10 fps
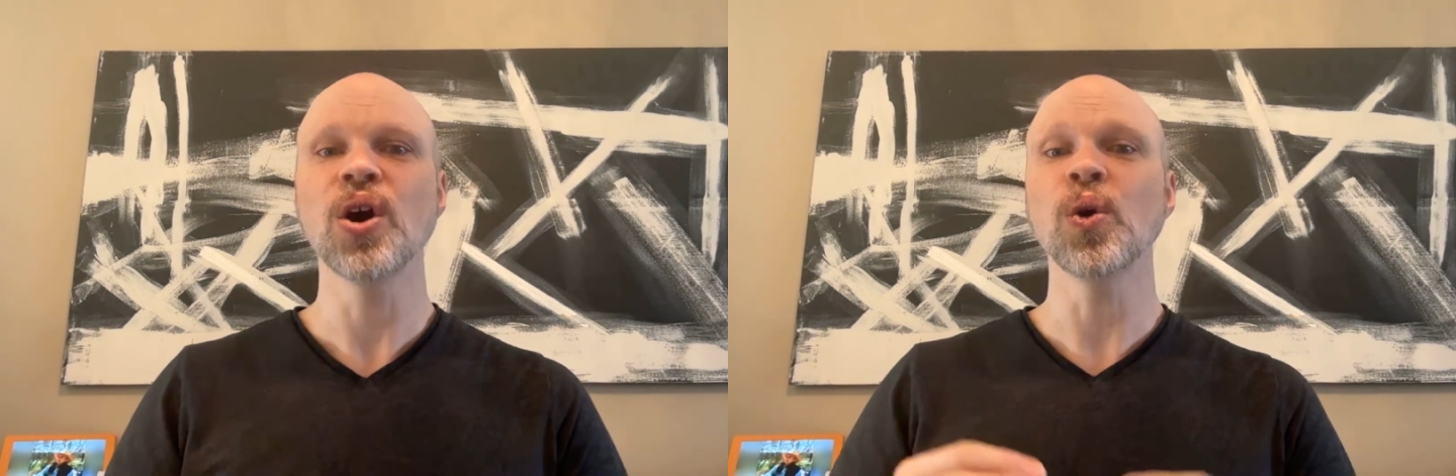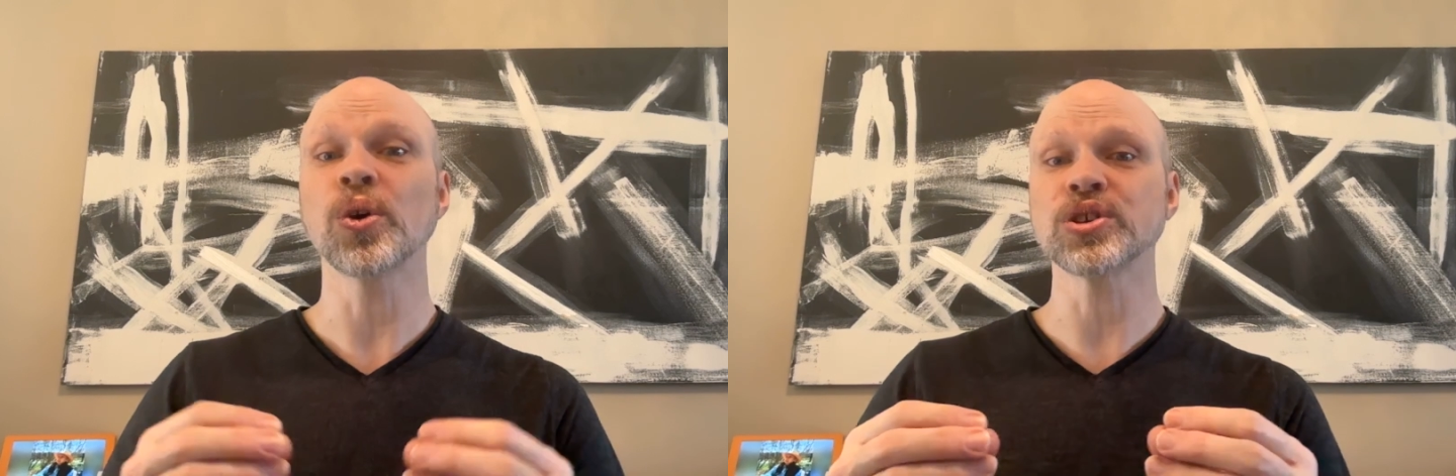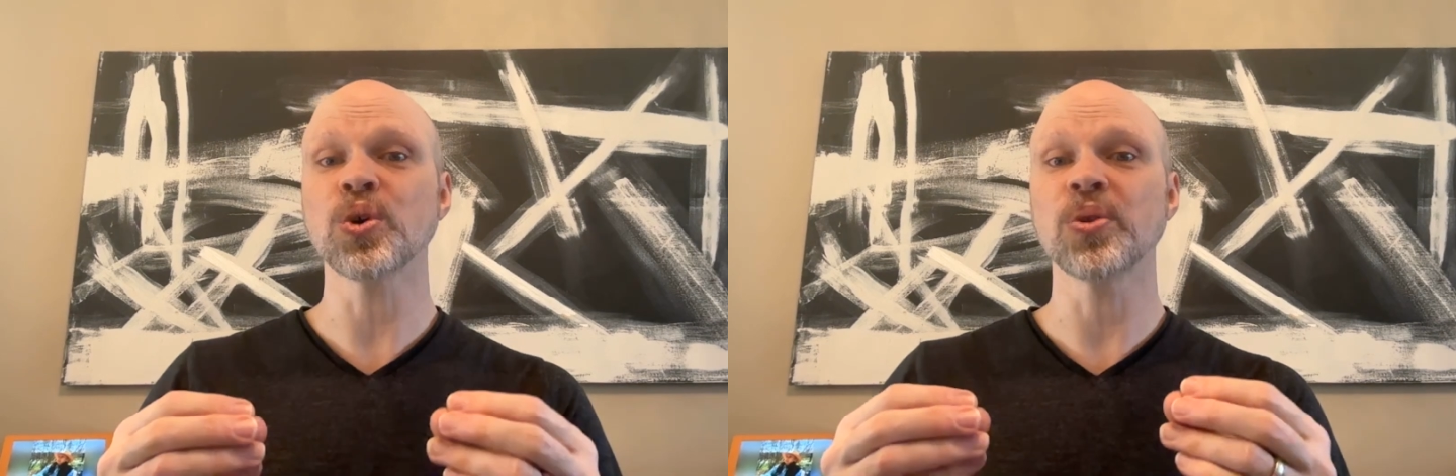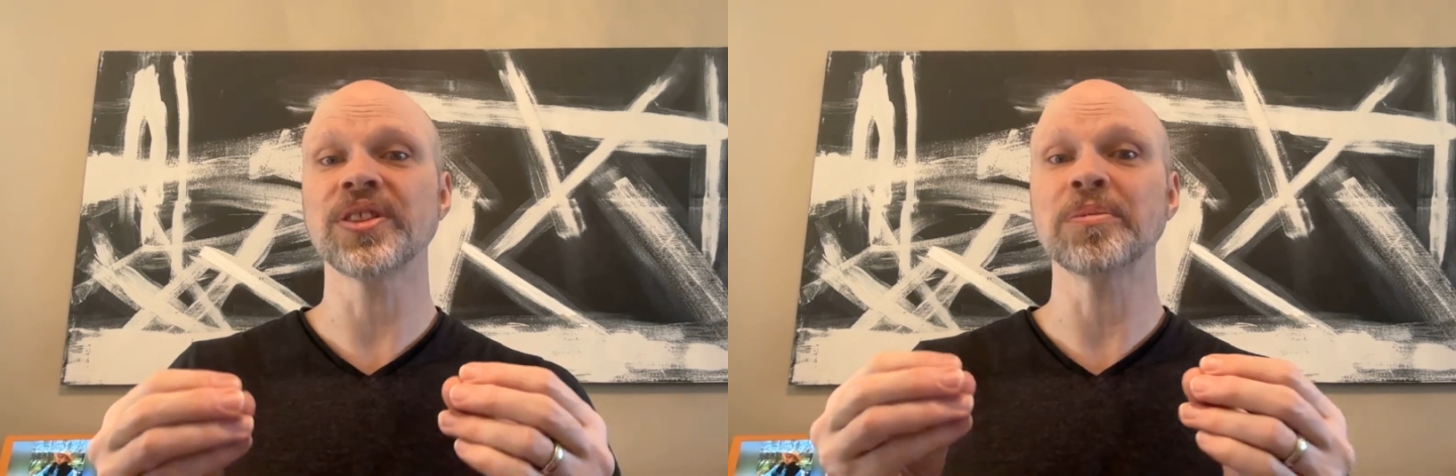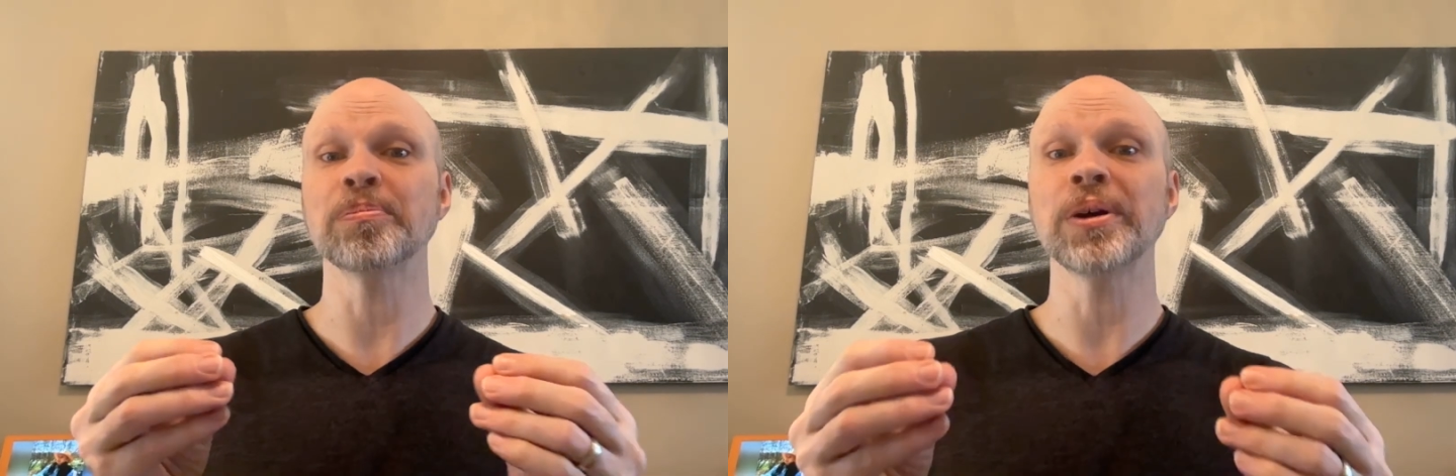or told
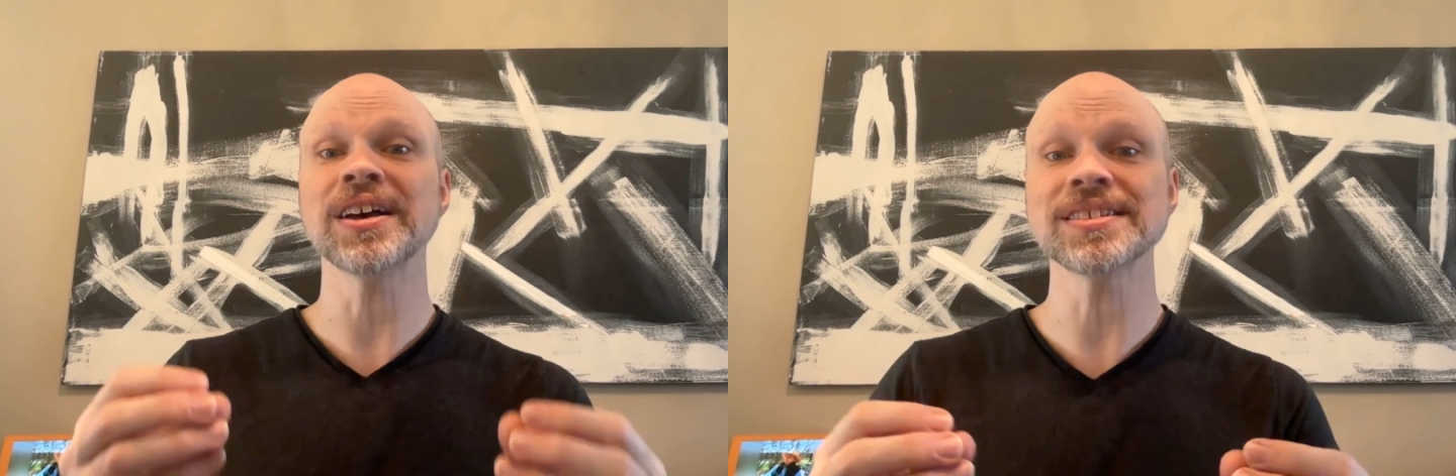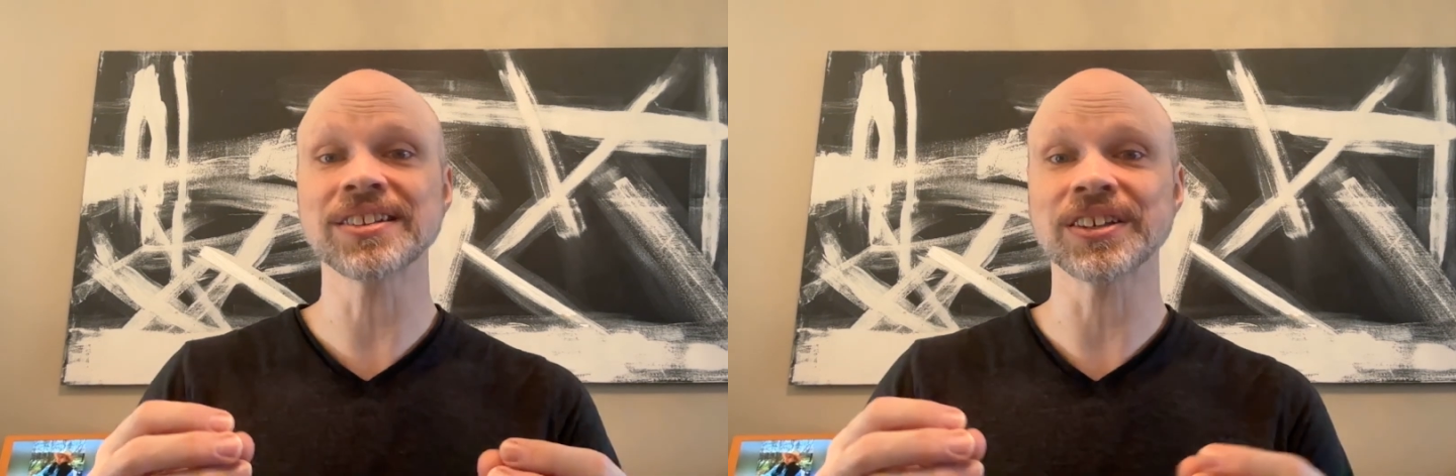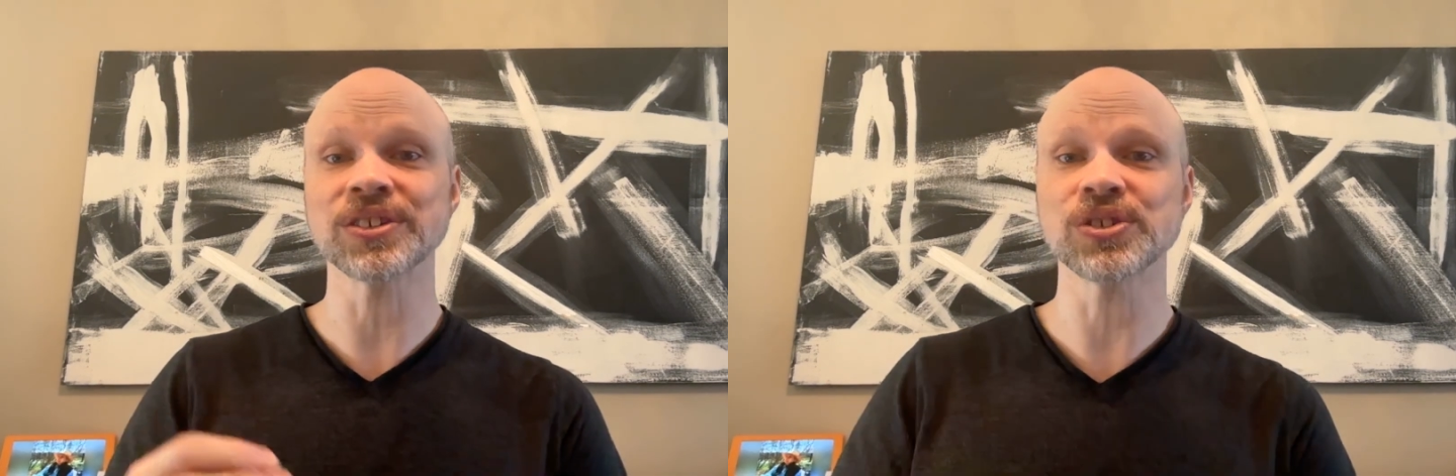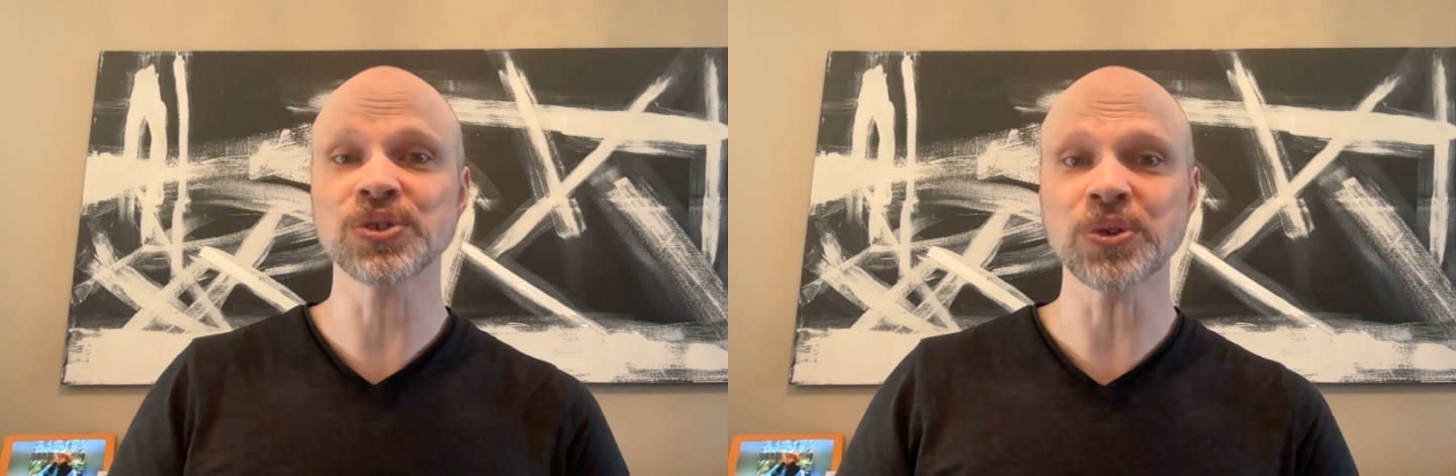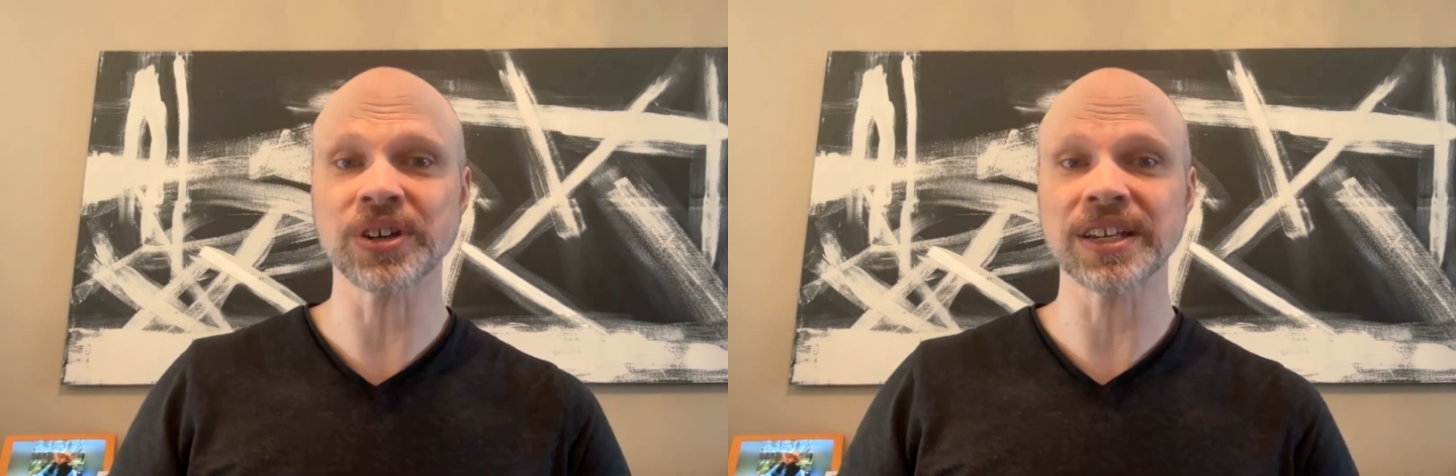them puzzling
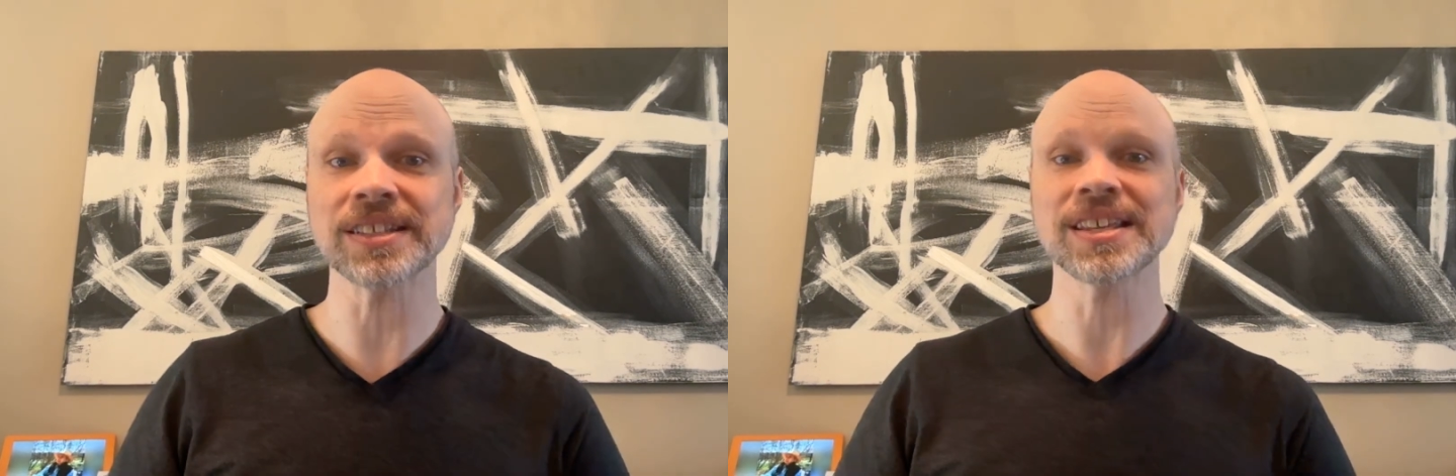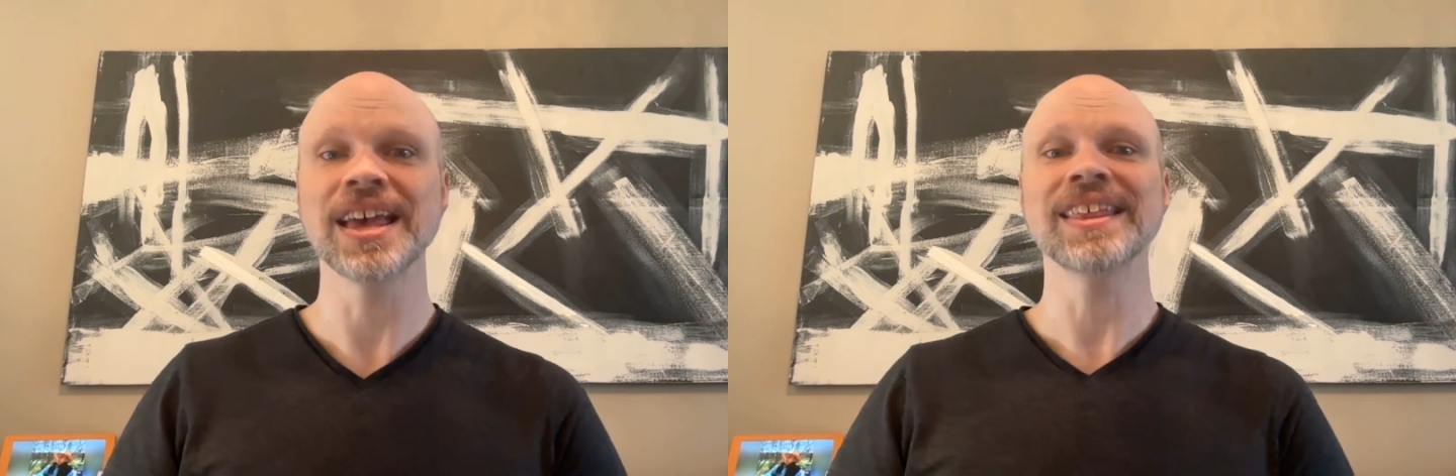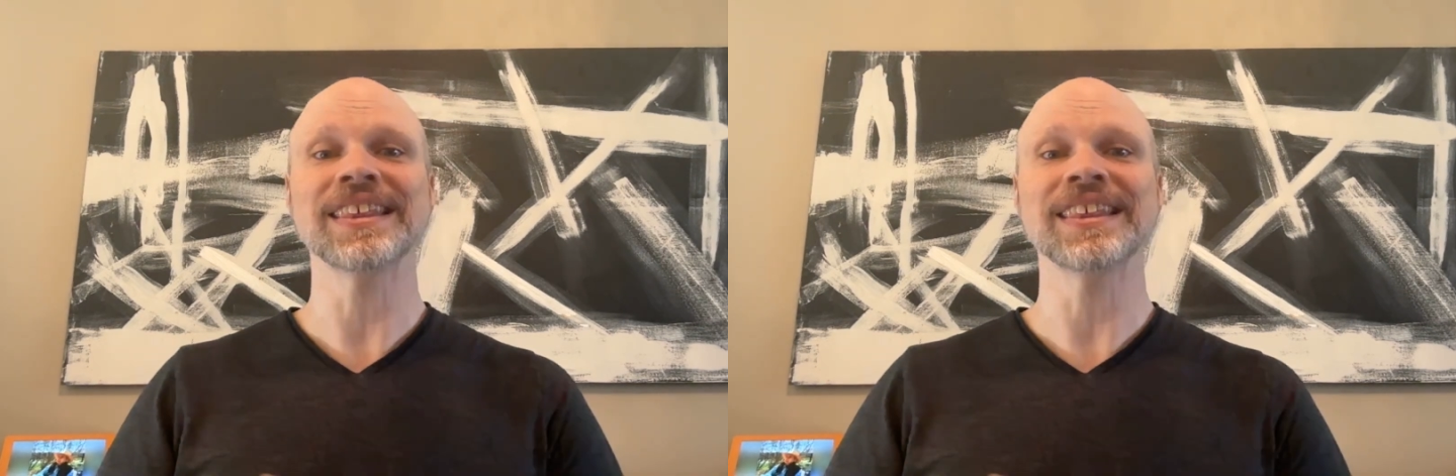stories